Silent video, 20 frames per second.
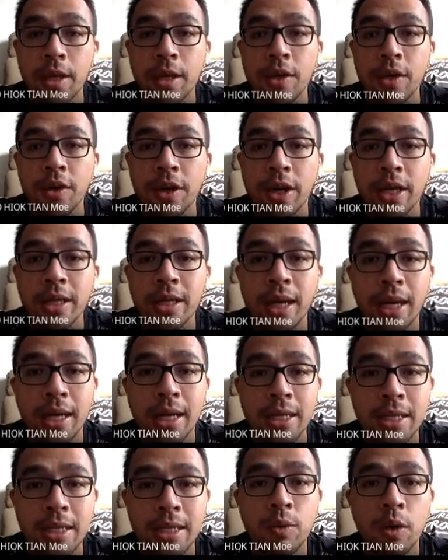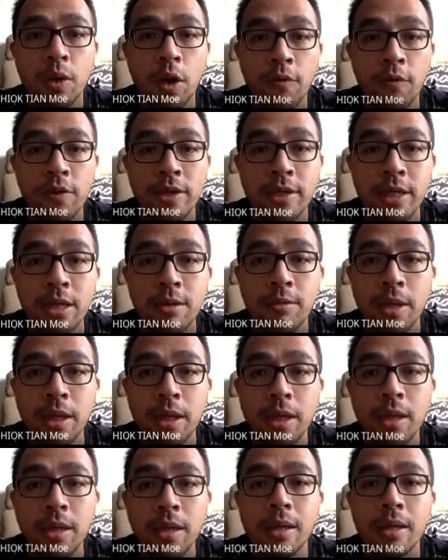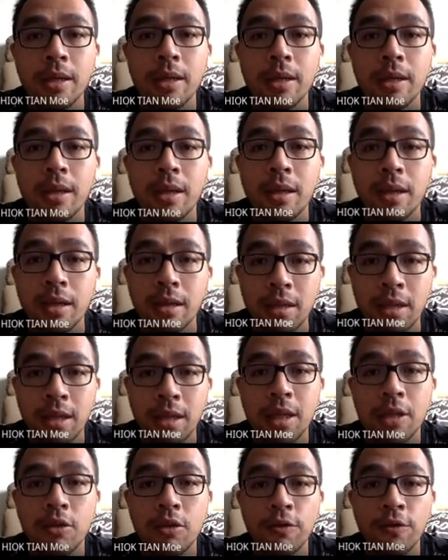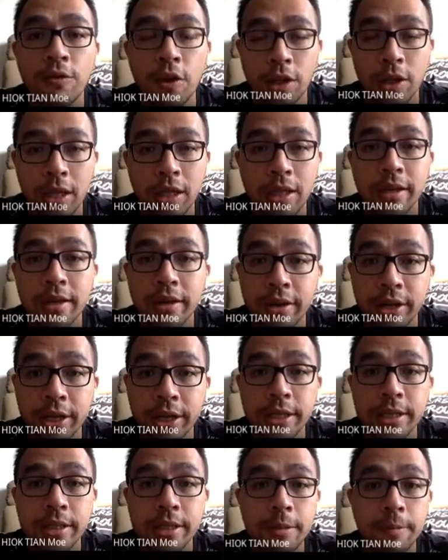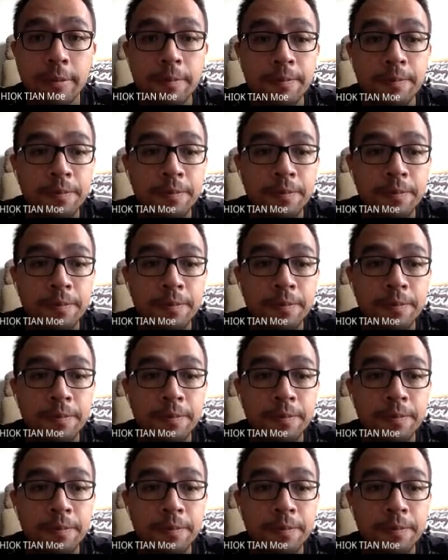Okay, the answer will obviously be 30 to 40 degrees.